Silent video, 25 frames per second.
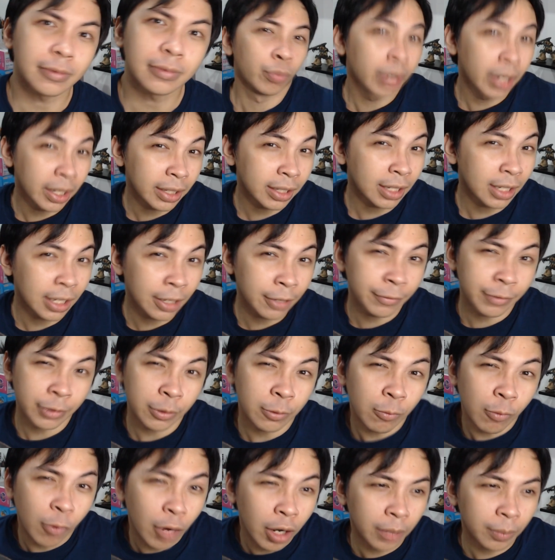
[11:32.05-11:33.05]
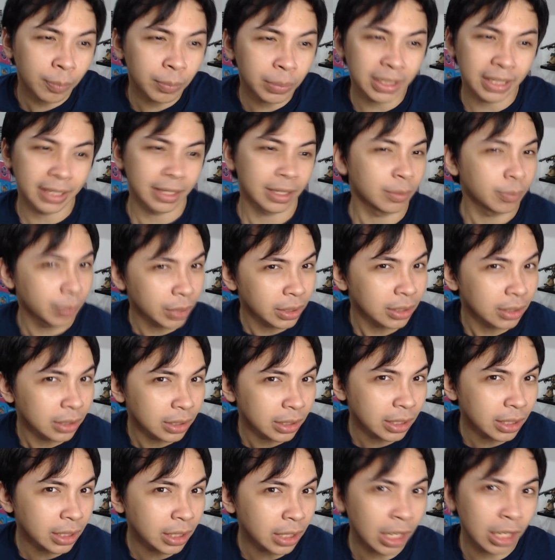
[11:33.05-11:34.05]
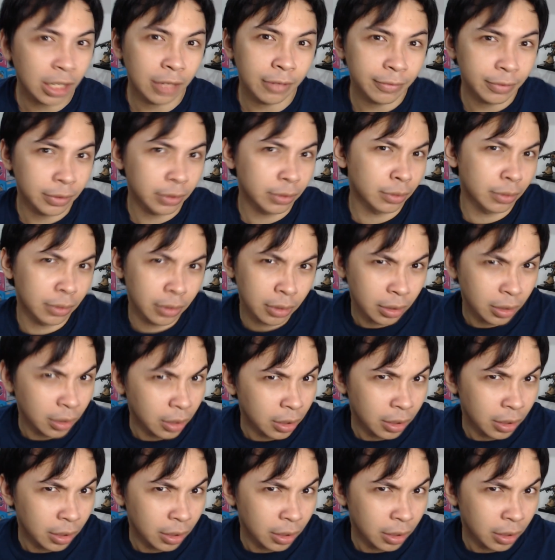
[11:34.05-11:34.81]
But if you want playability and if you're